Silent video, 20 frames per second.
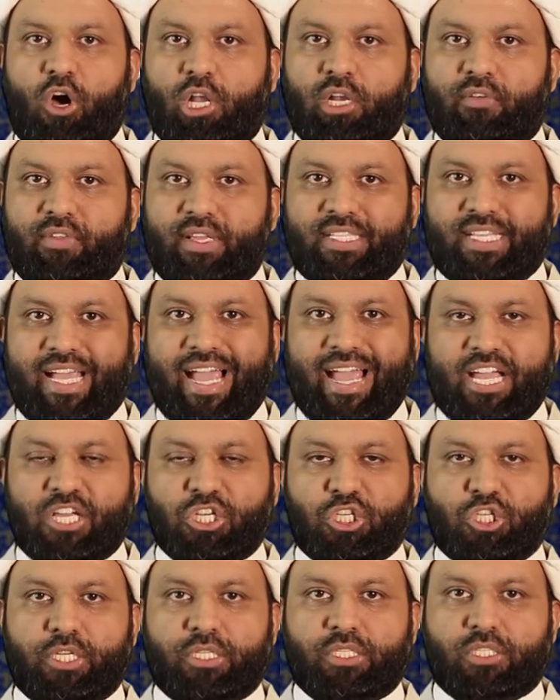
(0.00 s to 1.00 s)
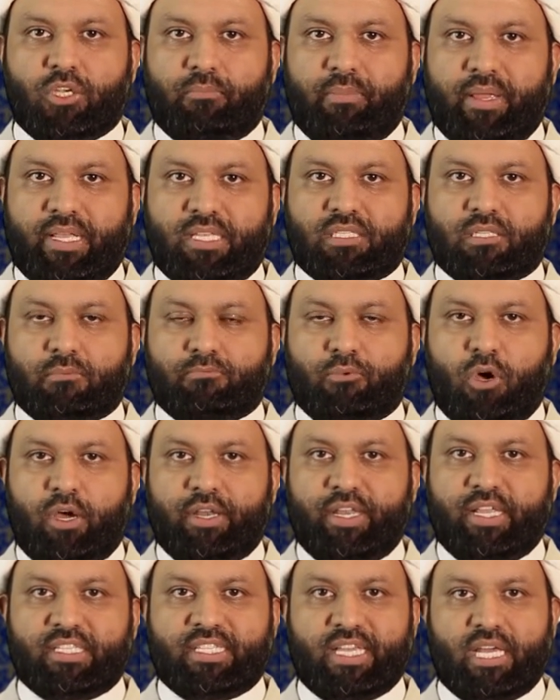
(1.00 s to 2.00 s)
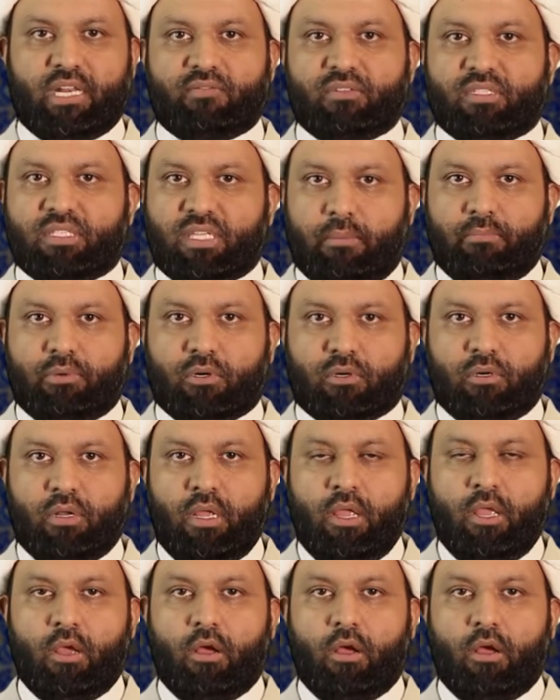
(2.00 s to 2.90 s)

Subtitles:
all of these actions are based upon, is that of sabr,